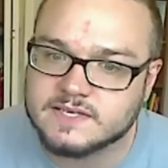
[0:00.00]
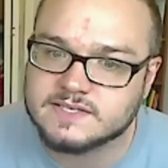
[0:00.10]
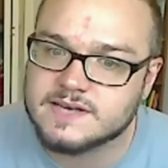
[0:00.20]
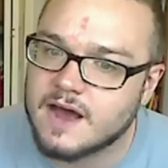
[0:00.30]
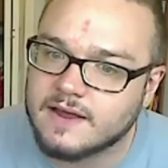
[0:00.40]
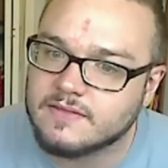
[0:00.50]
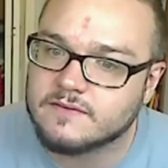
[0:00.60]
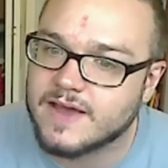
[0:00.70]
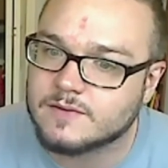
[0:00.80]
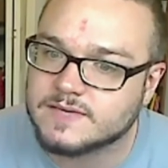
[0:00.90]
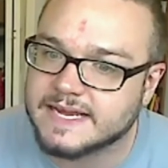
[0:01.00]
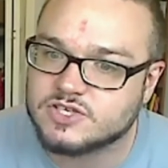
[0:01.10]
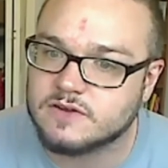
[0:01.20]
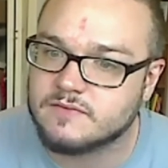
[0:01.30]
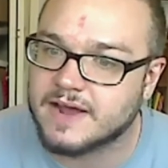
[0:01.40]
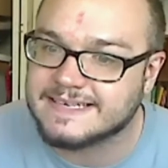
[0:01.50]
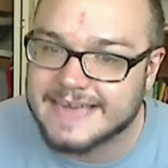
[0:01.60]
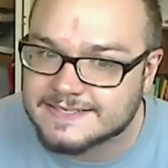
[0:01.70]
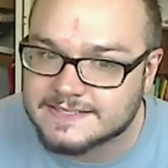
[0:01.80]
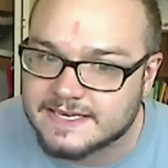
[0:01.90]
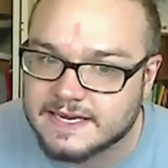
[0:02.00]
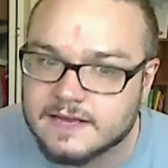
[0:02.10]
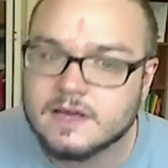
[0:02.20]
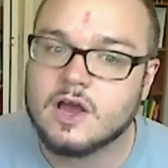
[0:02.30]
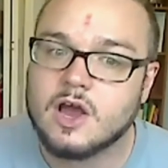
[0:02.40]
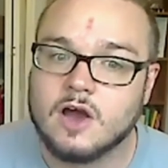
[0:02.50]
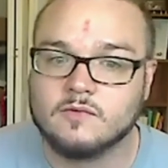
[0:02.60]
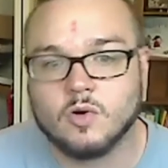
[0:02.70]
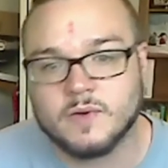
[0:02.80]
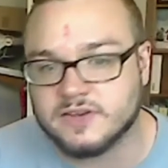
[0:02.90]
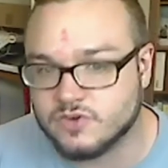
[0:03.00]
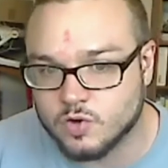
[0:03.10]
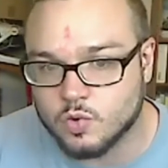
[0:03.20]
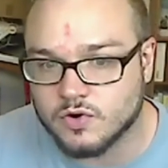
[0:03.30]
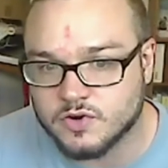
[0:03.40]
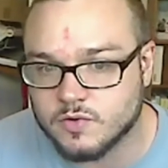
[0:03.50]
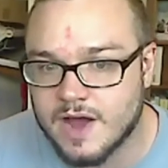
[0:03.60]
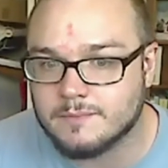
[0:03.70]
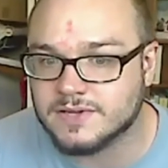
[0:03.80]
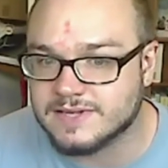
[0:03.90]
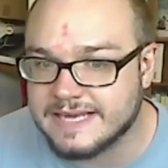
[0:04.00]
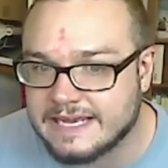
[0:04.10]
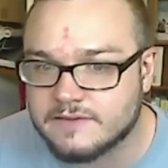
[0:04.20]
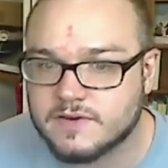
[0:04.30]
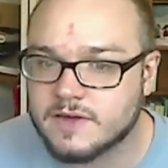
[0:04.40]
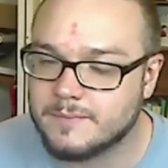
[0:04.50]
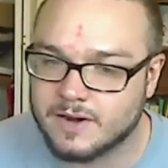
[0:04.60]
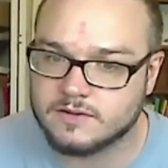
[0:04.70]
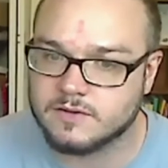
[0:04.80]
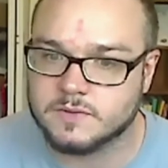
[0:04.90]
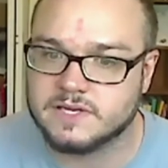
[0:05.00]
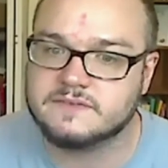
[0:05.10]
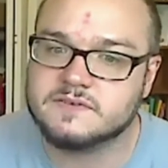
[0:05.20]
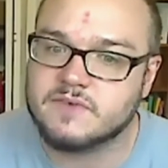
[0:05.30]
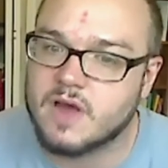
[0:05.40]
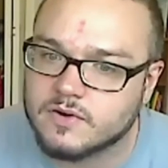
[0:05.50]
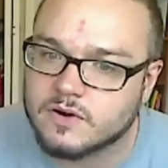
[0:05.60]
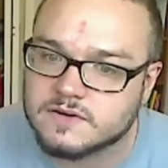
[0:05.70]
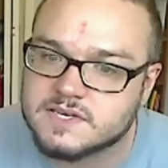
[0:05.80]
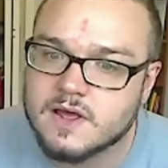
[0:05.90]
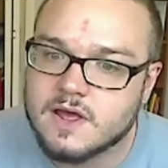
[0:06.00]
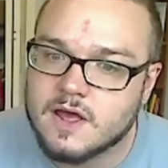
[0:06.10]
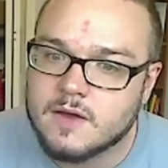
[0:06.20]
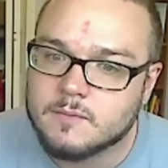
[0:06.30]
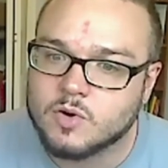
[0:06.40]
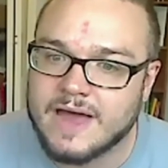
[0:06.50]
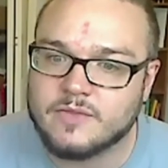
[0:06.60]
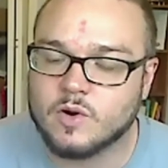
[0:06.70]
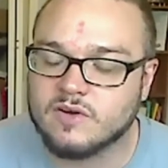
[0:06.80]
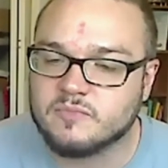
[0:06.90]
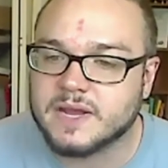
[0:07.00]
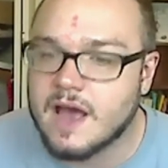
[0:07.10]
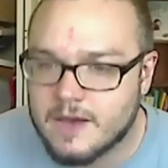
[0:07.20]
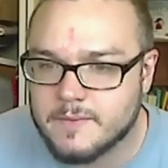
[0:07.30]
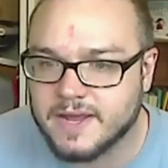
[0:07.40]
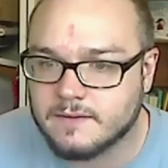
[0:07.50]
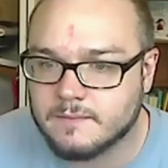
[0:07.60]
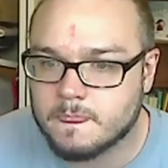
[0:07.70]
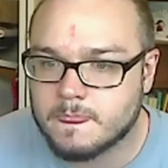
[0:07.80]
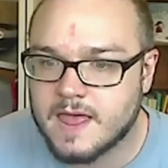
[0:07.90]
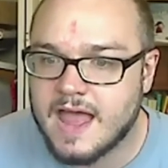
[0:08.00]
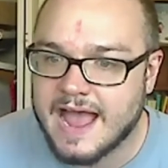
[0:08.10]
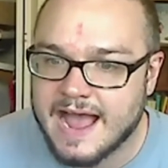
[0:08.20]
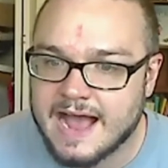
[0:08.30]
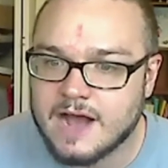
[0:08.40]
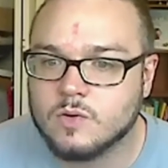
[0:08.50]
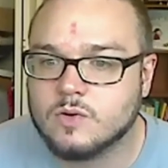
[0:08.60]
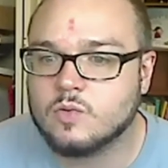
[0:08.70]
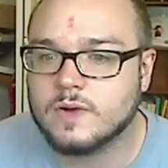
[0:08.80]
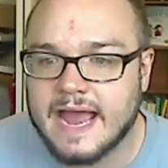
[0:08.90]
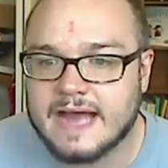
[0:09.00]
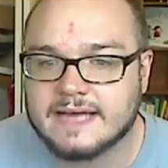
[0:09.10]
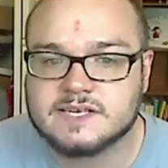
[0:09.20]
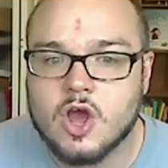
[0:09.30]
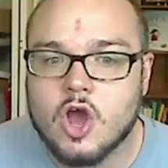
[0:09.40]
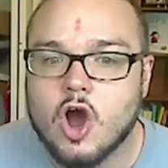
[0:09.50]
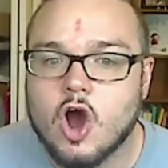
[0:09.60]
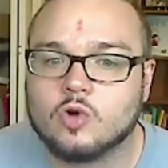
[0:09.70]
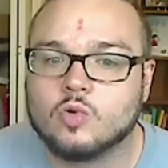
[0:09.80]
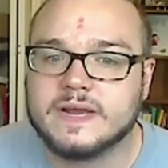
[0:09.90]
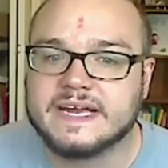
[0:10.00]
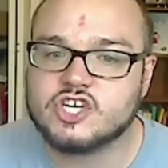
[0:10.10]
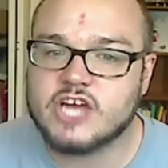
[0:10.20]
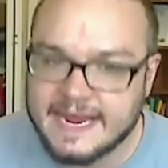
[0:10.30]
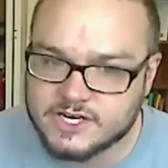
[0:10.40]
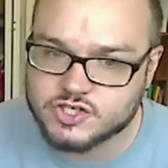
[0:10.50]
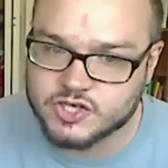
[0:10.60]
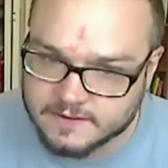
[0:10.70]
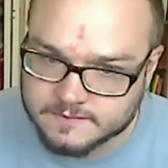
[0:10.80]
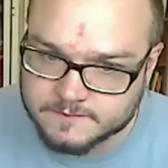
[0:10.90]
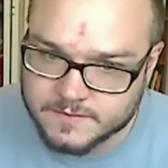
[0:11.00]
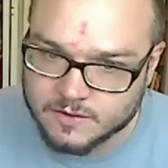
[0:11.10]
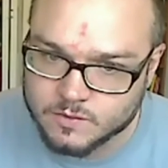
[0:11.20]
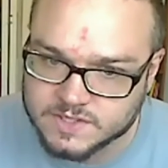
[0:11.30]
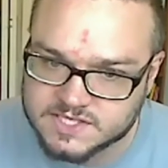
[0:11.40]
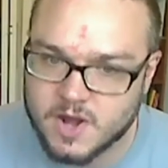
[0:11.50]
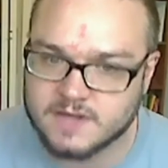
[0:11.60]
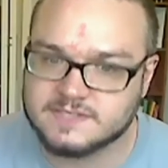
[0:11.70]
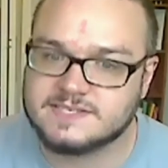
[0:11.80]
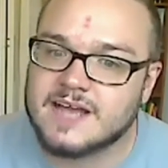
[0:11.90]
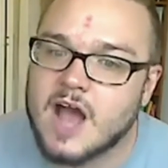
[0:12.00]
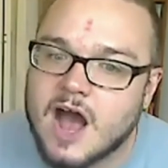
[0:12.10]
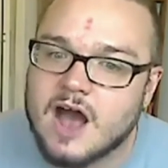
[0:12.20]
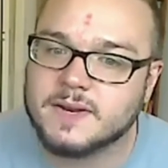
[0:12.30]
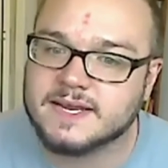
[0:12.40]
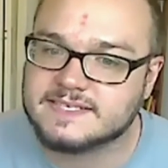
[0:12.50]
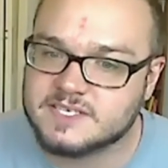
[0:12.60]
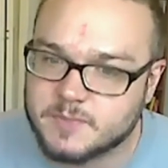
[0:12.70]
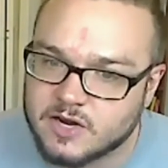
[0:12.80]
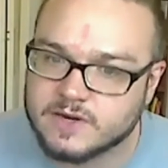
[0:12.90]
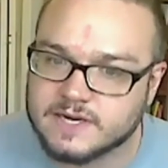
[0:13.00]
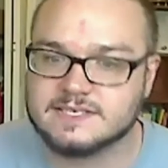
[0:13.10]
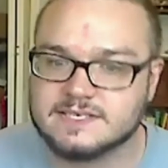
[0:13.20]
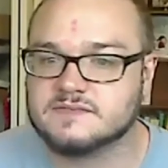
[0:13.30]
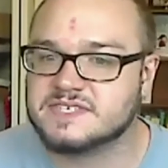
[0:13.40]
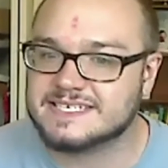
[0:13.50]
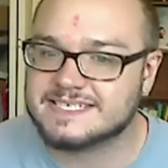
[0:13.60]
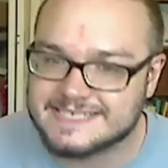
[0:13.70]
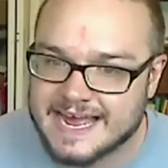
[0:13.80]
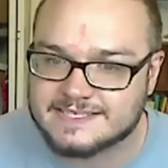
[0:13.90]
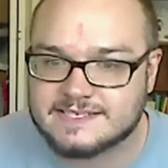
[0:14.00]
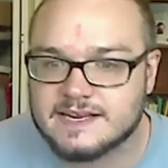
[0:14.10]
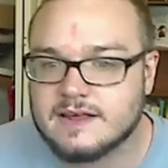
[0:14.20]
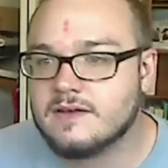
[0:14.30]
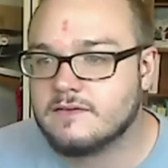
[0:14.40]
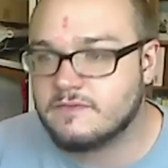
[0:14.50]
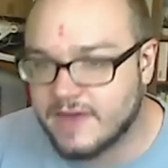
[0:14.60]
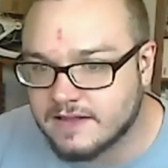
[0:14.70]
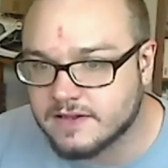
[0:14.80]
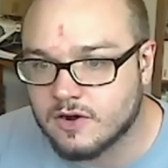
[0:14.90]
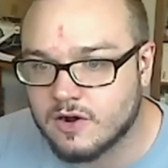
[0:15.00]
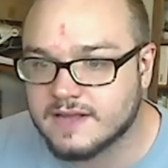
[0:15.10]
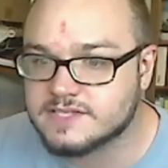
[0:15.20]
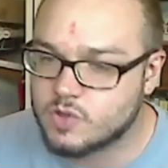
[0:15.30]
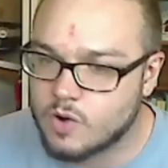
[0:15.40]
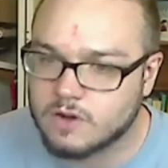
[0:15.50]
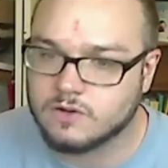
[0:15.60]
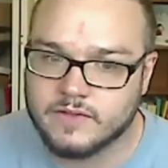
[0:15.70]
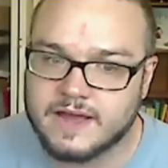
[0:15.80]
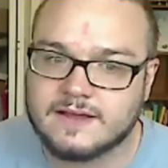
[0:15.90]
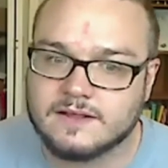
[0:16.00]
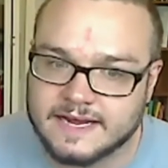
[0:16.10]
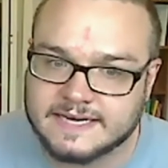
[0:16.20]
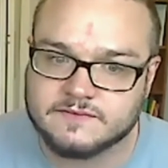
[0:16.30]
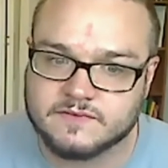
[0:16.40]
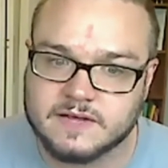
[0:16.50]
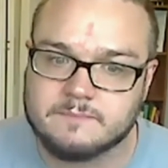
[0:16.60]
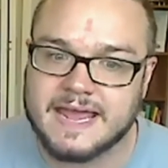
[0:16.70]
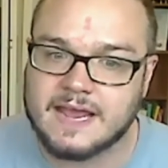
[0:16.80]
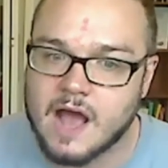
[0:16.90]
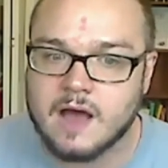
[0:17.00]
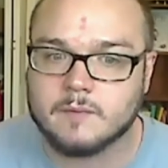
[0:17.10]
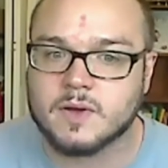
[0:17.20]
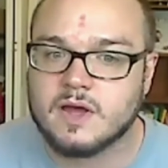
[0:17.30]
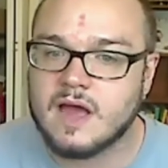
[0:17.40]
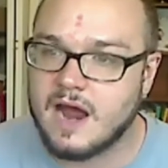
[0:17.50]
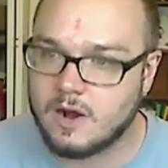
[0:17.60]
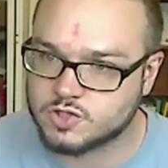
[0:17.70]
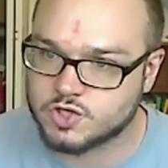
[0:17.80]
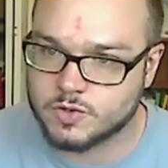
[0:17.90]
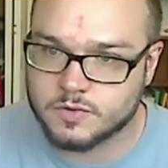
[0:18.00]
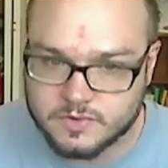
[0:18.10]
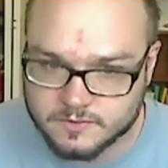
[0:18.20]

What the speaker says: not on the foundation of identity, of what we do or do not believe compared to the beliefs of others, but rather of becoming. How, we ask, are we changing in response to common experiences of success, failure, and struggle that collectively make up our truth?